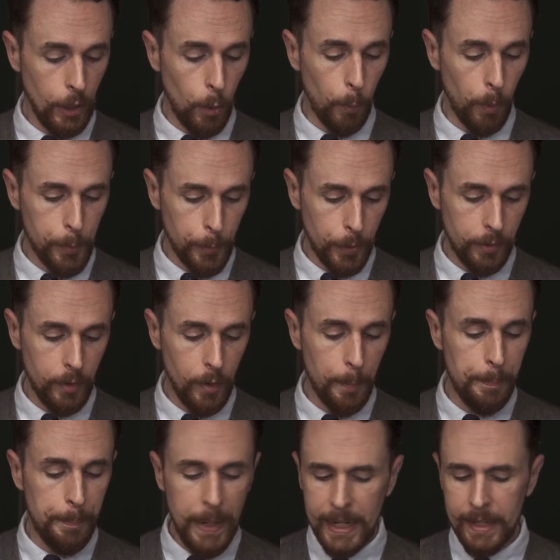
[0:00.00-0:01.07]
What was your
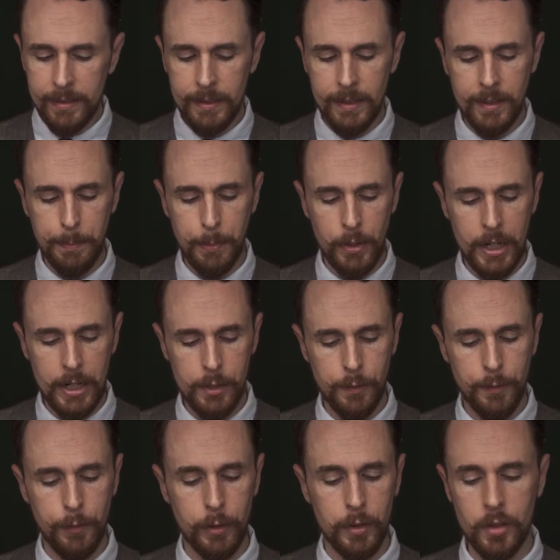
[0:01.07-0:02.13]
biggest inspiration
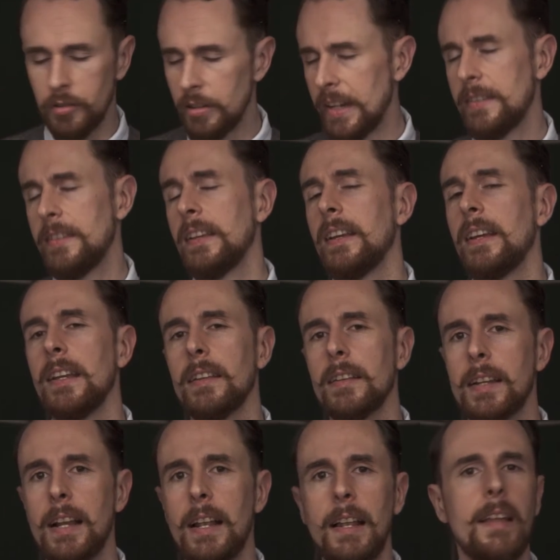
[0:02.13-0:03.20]
for dressing in
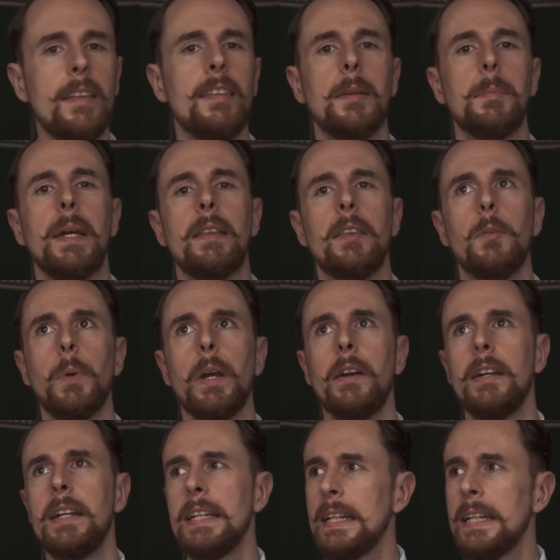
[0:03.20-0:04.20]
classic menswear?